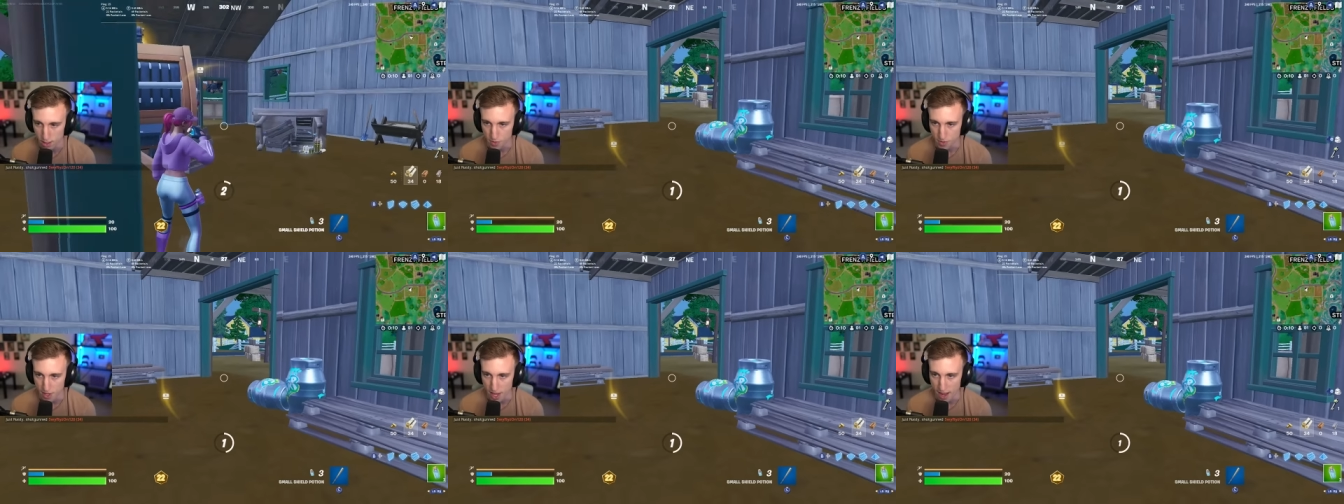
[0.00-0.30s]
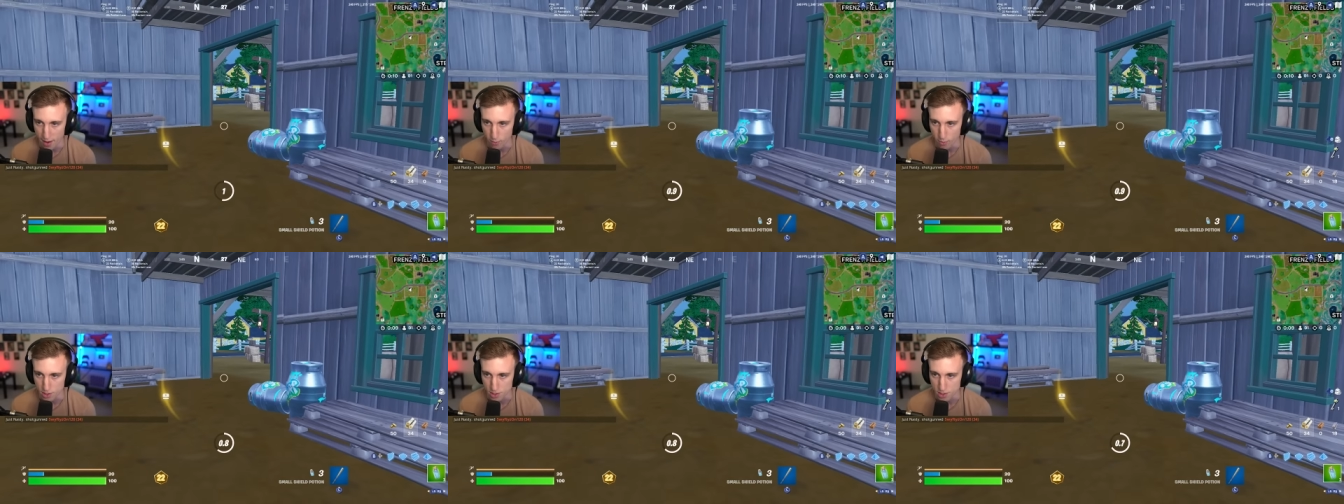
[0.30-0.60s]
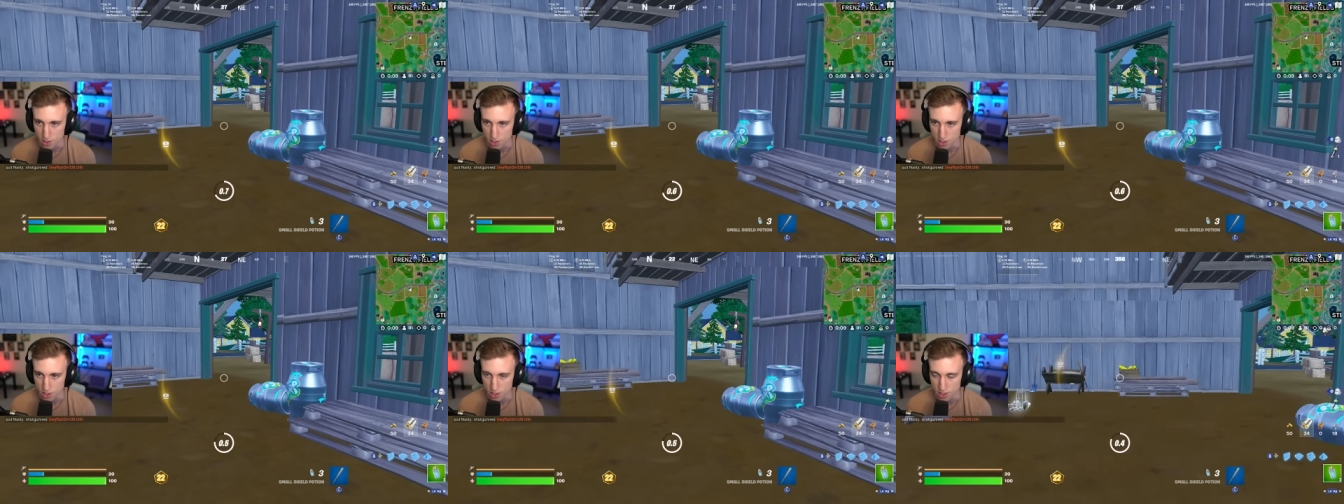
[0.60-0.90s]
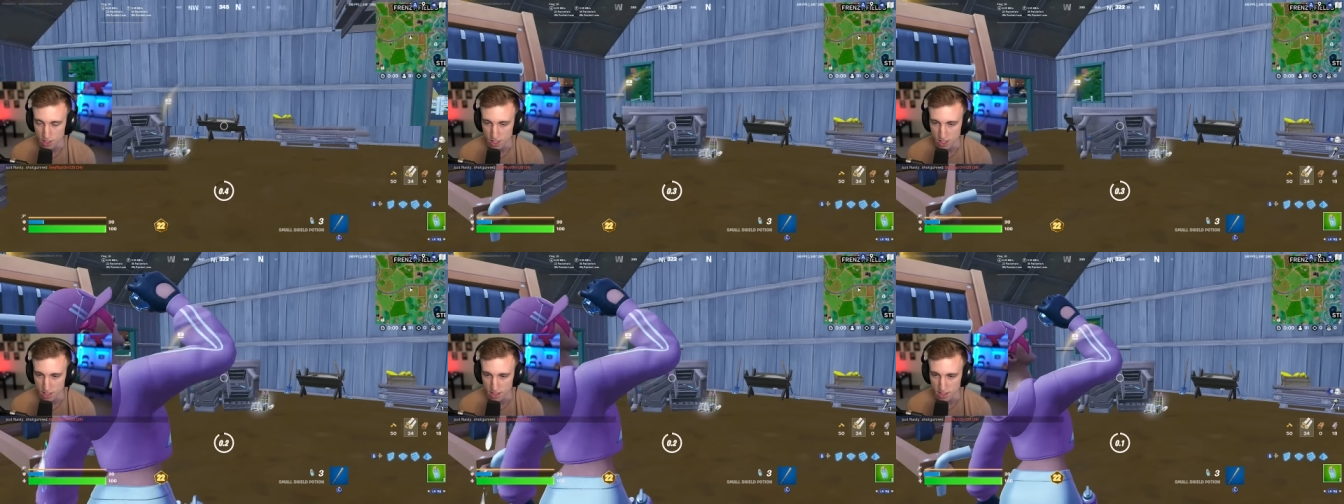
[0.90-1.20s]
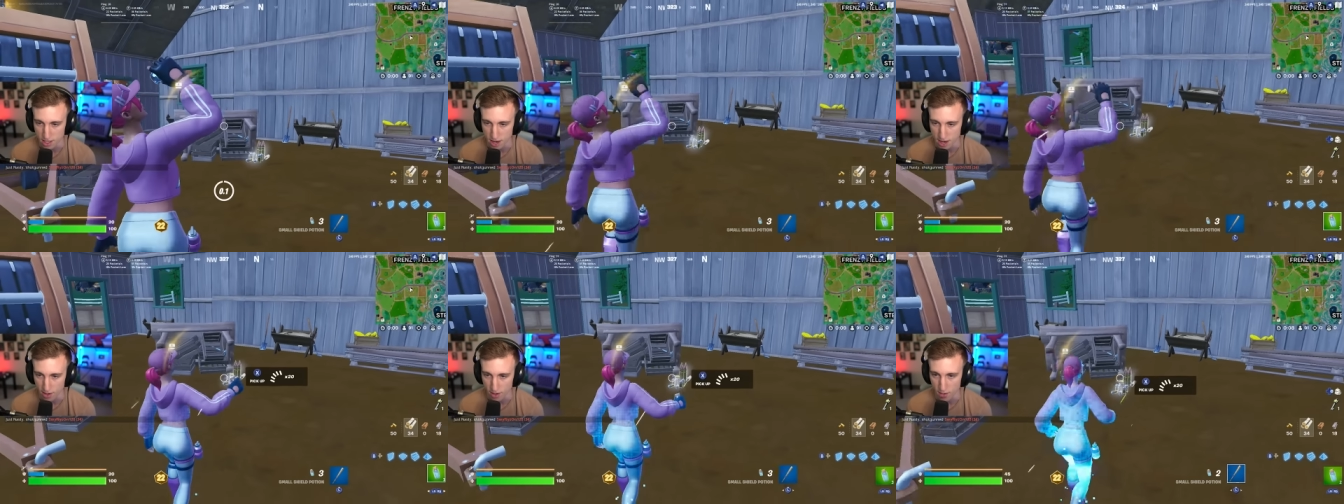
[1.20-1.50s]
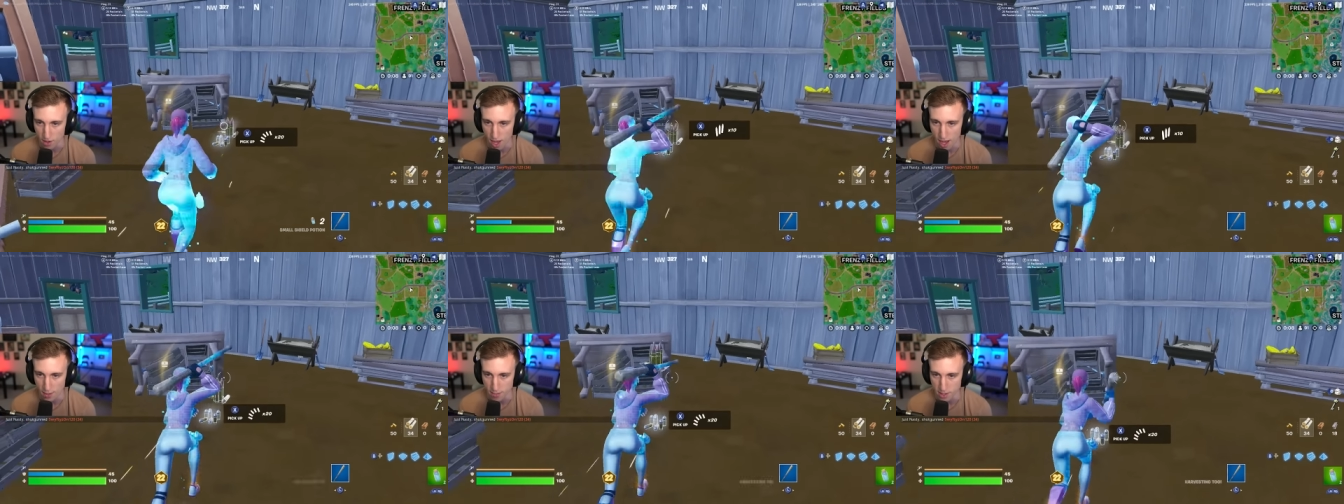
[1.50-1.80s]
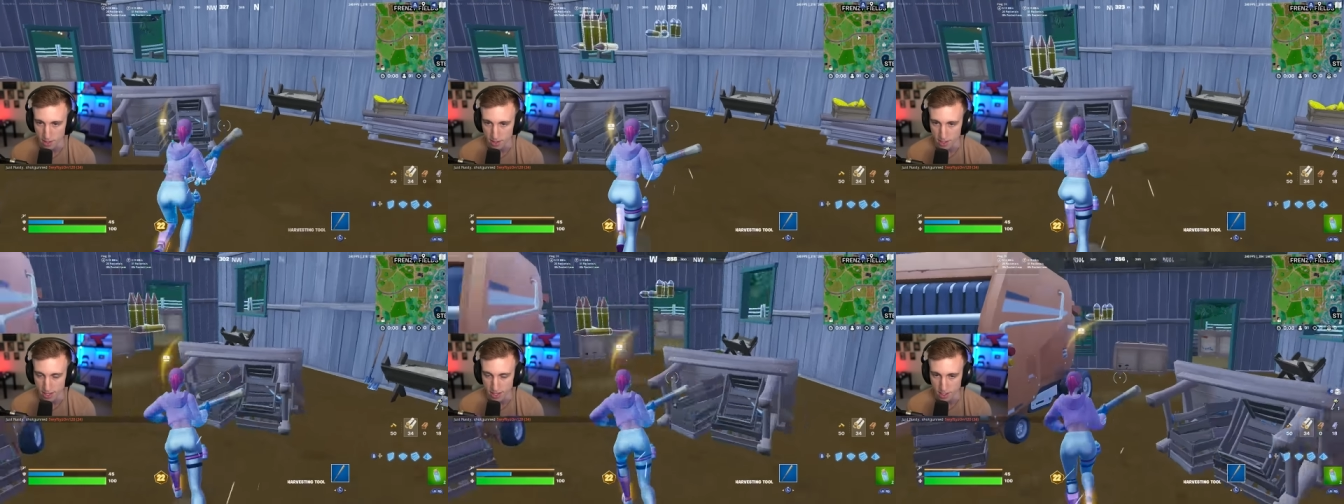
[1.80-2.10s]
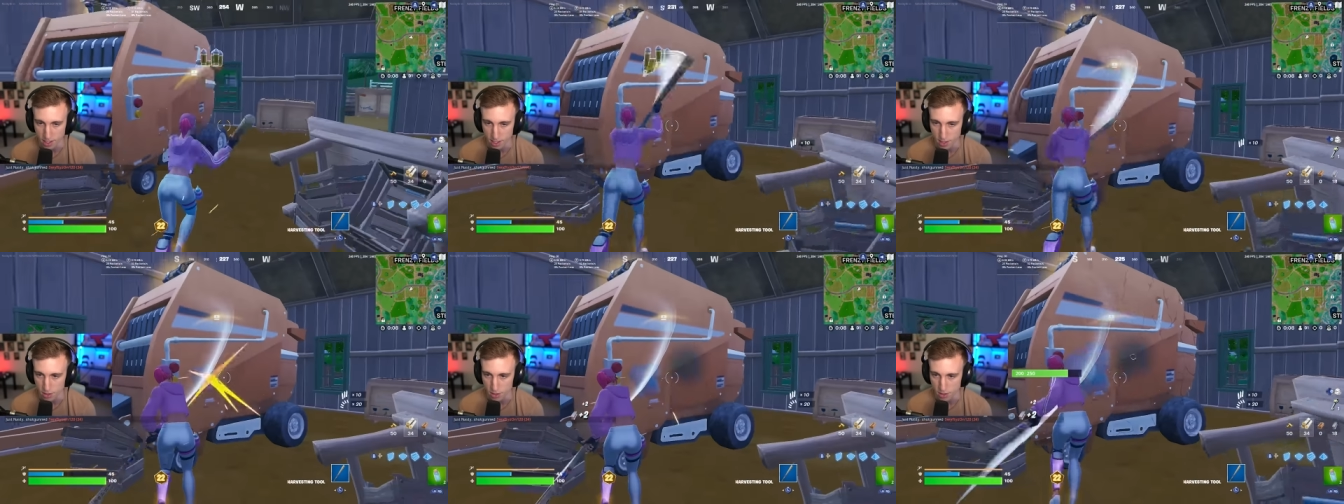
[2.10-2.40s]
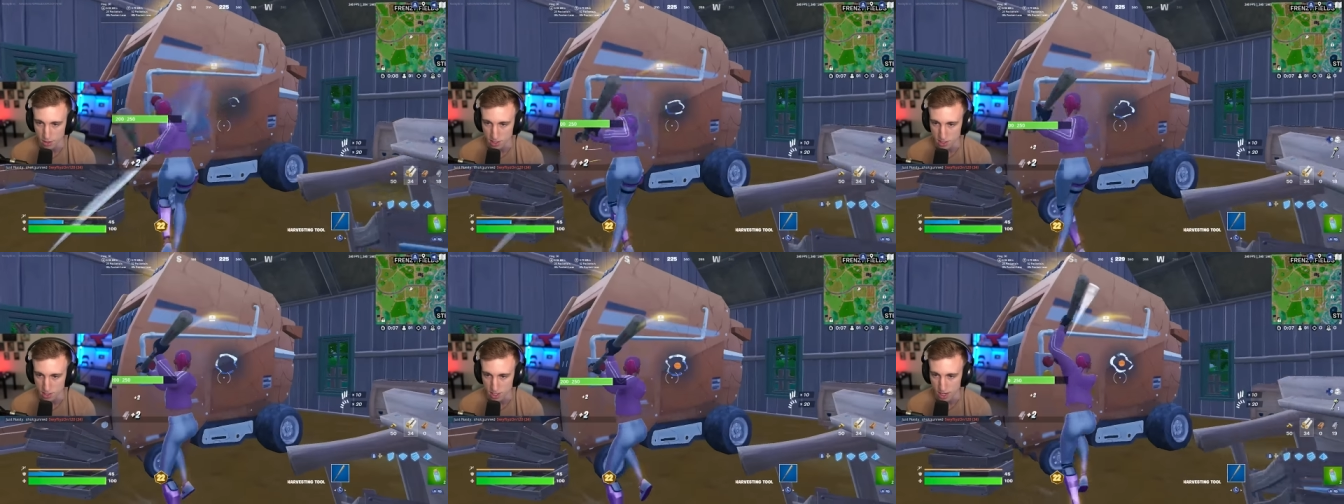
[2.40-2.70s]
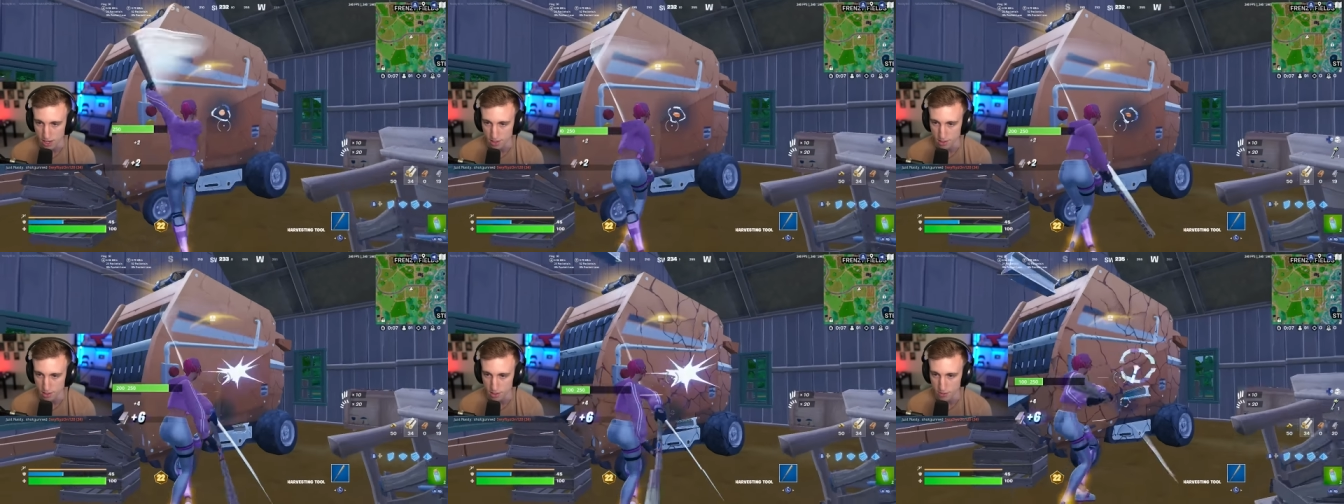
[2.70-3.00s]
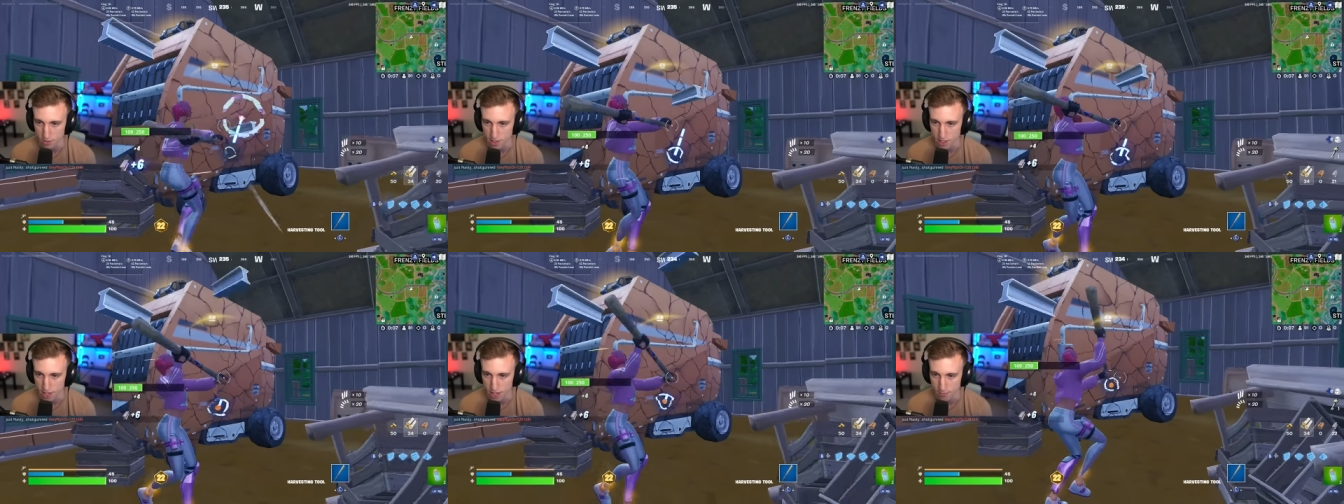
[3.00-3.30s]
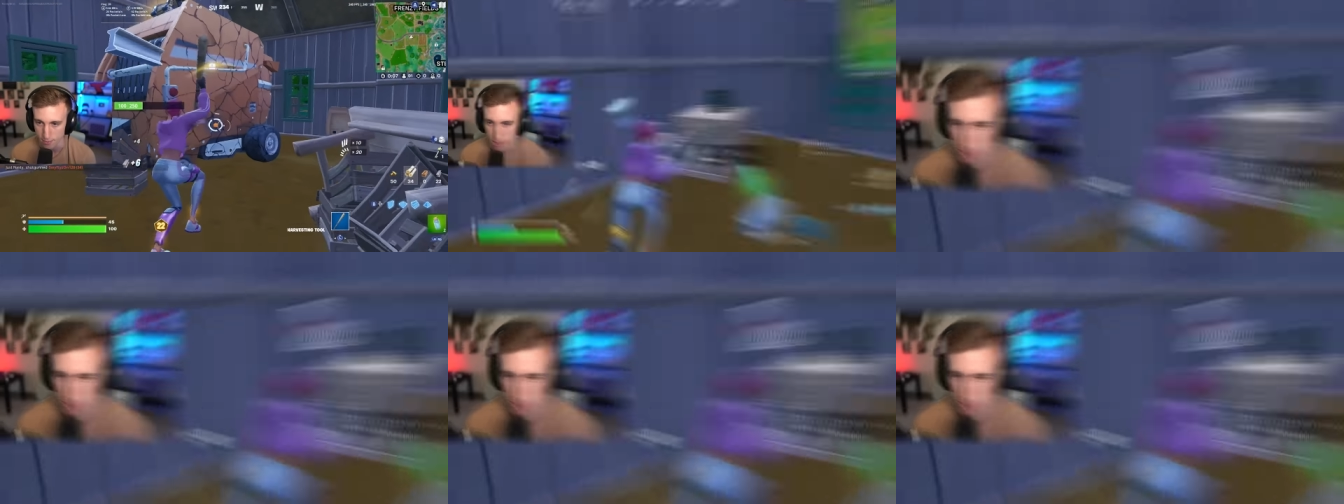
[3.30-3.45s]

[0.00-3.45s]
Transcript: But that was the entire lobby landing on those katanas over there.